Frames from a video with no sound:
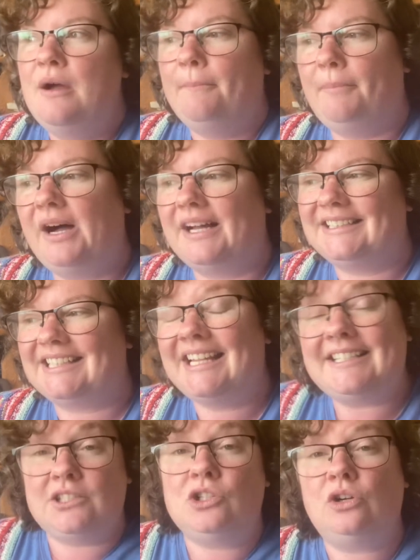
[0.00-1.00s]
But
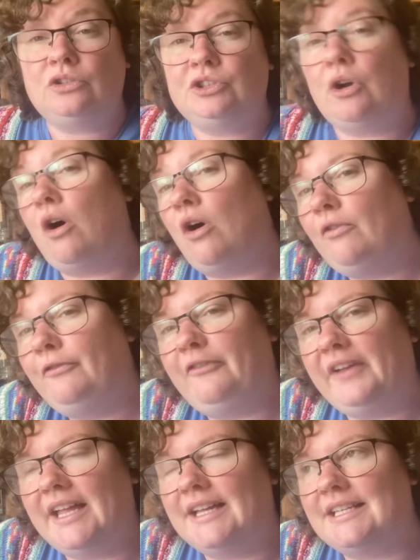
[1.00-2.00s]
it's not
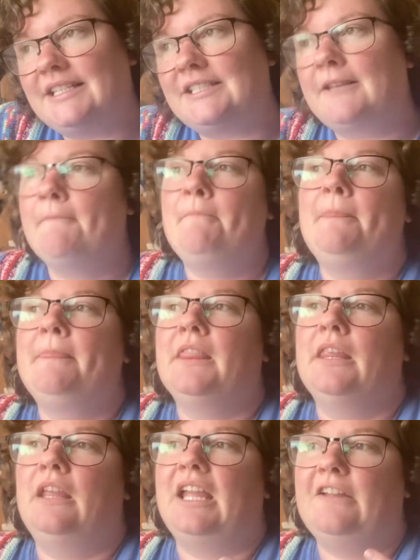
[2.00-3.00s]
obvious
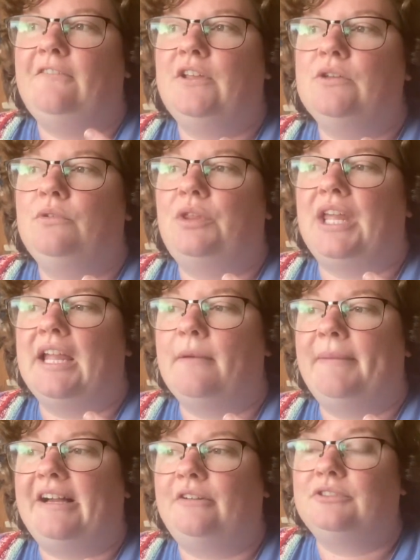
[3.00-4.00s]
if you think
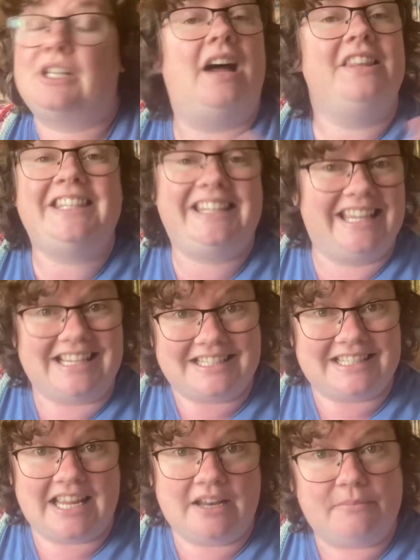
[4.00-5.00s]
about other
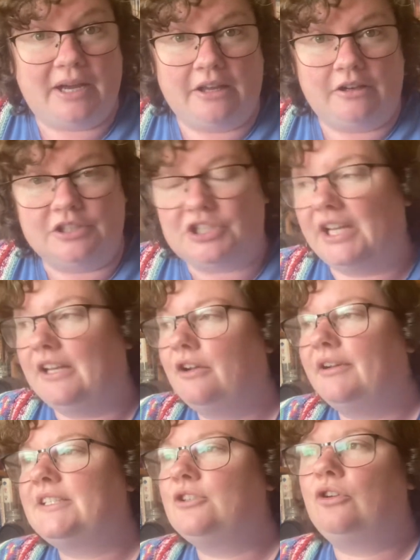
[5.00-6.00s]
things in biology. You know,
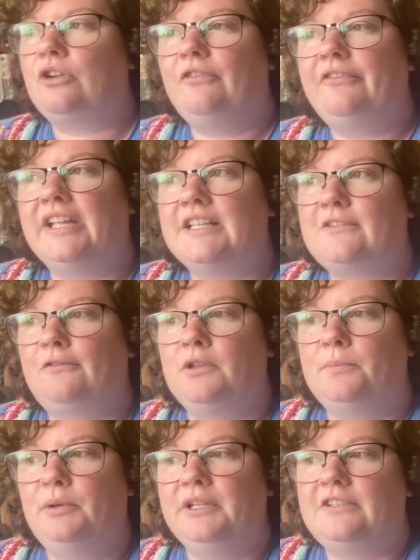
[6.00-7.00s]
it's not obvious from
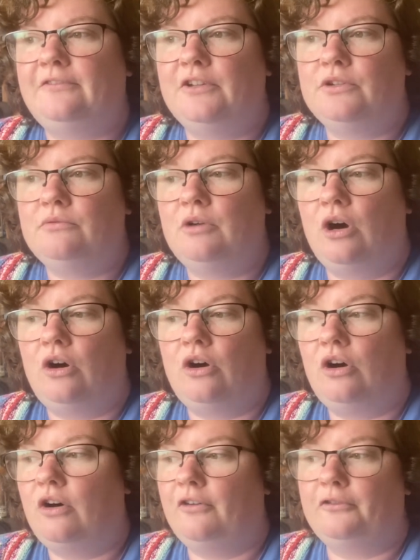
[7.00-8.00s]
the point of view
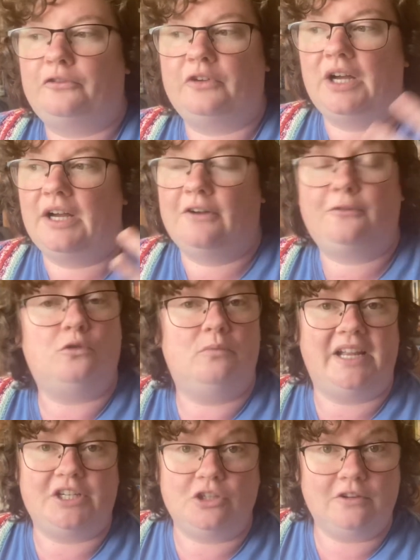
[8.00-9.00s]
of
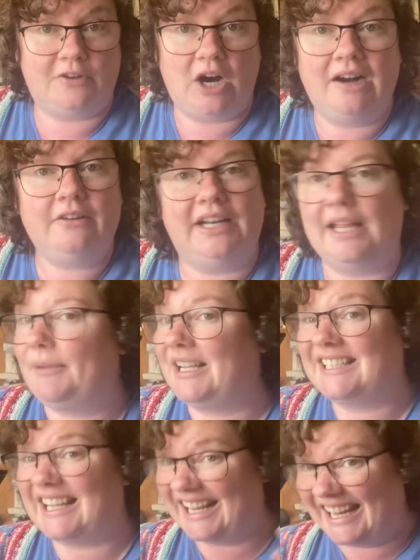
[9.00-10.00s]
formation of RNA,
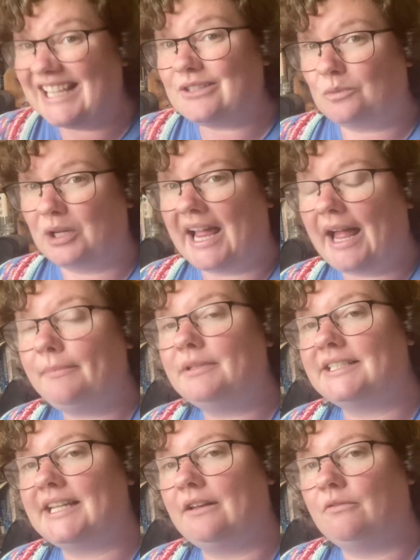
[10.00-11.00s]
because that is what
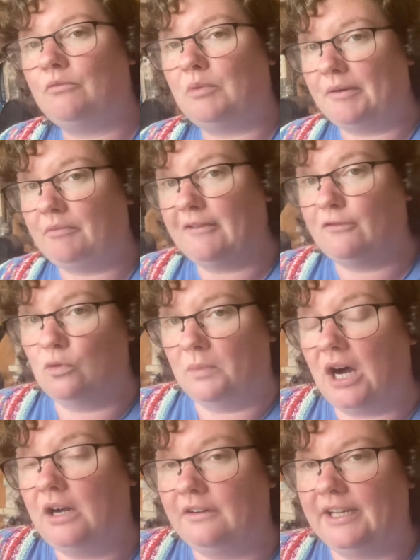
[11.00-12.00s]
happens when we form
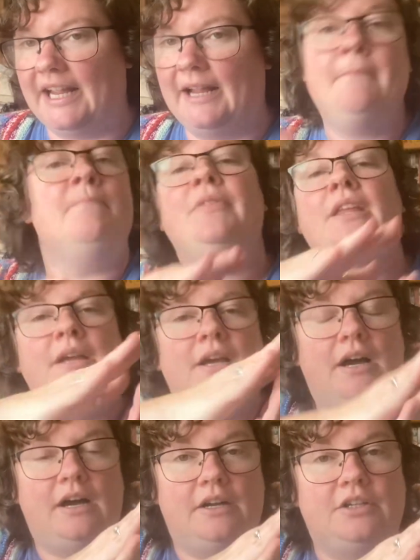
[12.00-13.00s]
RNA.
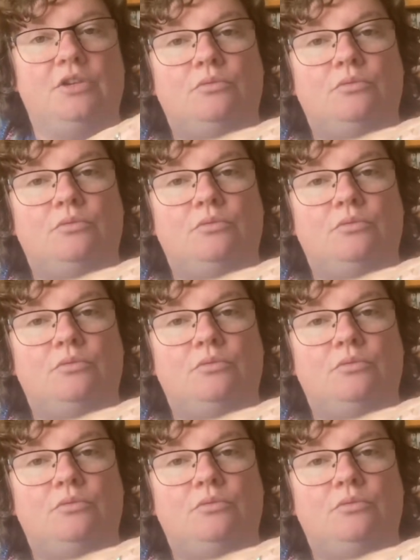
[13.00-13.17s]
You